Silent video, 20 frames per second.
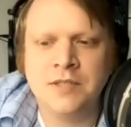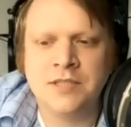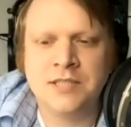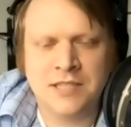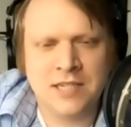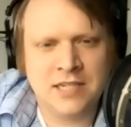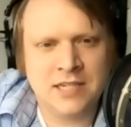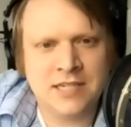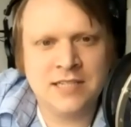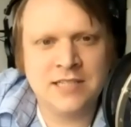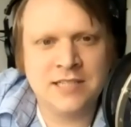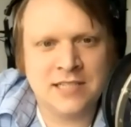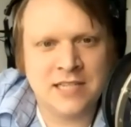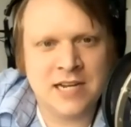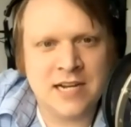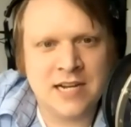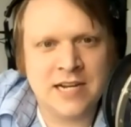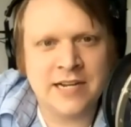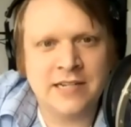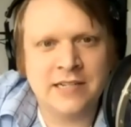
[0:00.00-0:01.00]
stuck
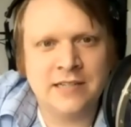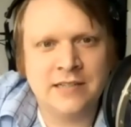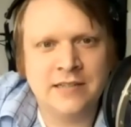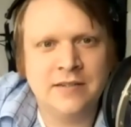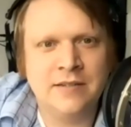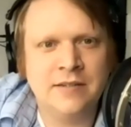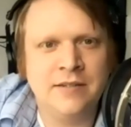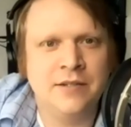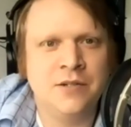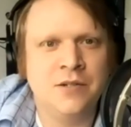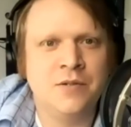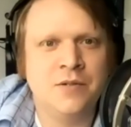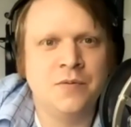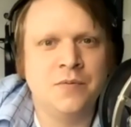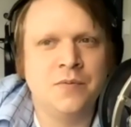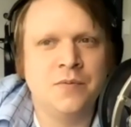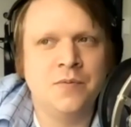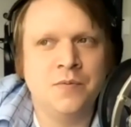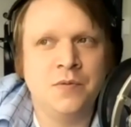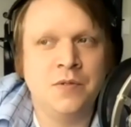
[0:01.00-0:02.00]
inside, you know,
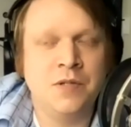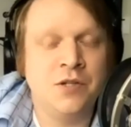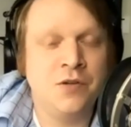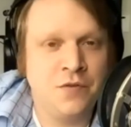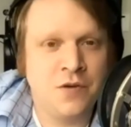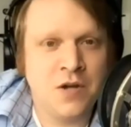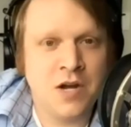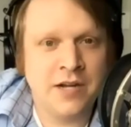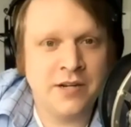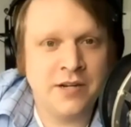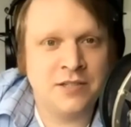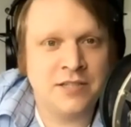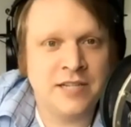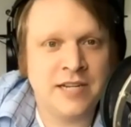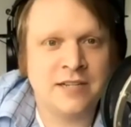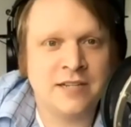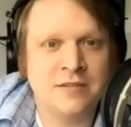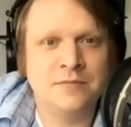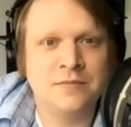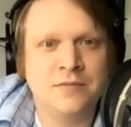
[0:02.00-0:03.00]
you've got your
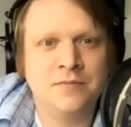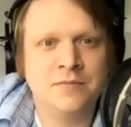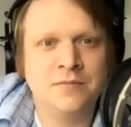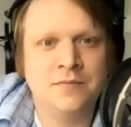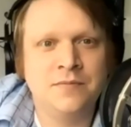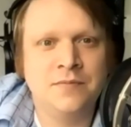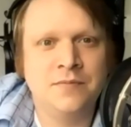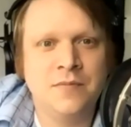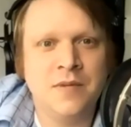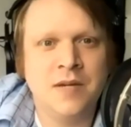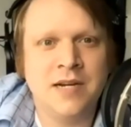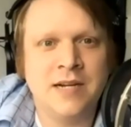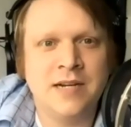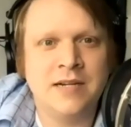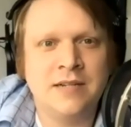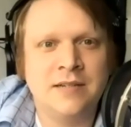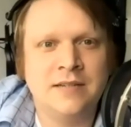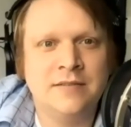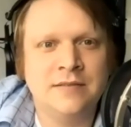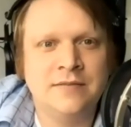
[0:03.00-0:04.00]
second
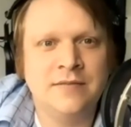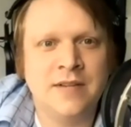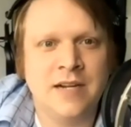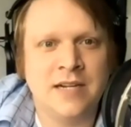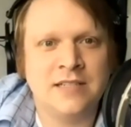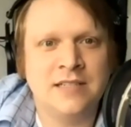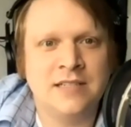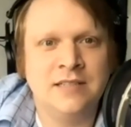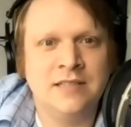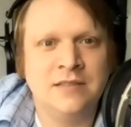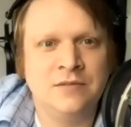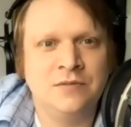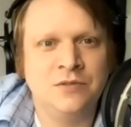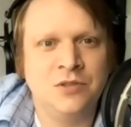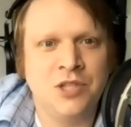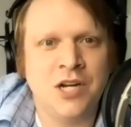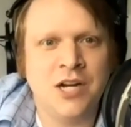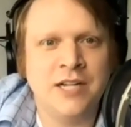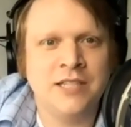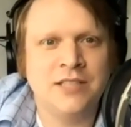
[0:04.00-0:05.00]
vaccine
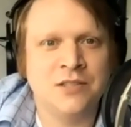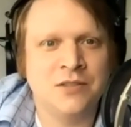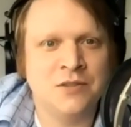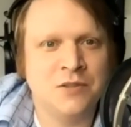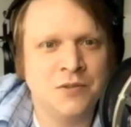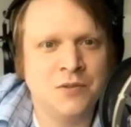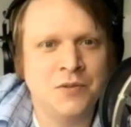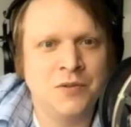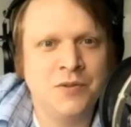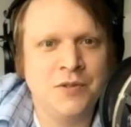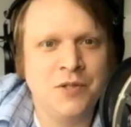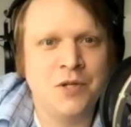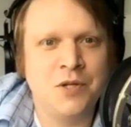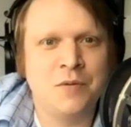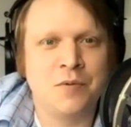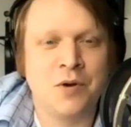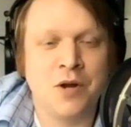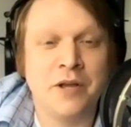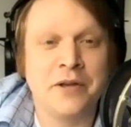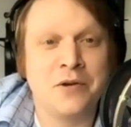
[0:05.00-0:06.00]
shot, so you
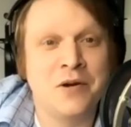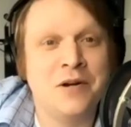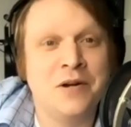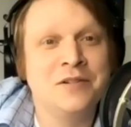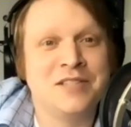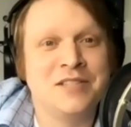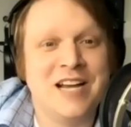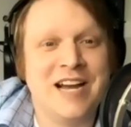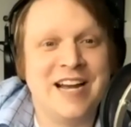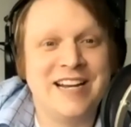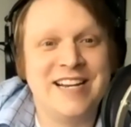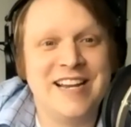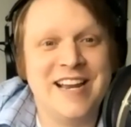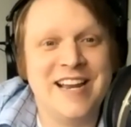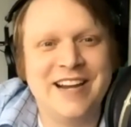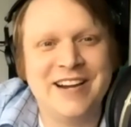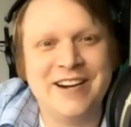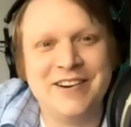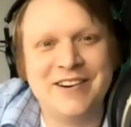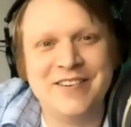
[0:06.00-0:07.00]
could probably go outside now.